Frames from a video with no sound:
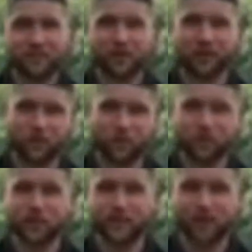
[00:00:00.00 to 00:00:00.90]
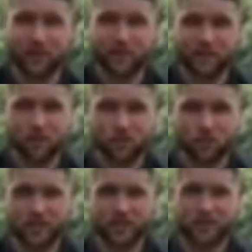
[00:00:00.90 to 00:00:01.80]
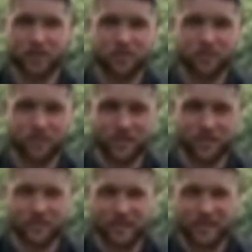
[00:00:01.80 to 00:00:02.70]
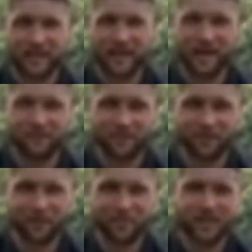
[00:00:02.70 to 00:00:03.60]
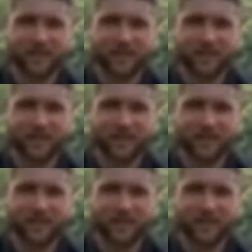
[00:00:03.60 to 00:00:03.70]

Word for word: you're gonna really love and enjoy some of the museums that they have here.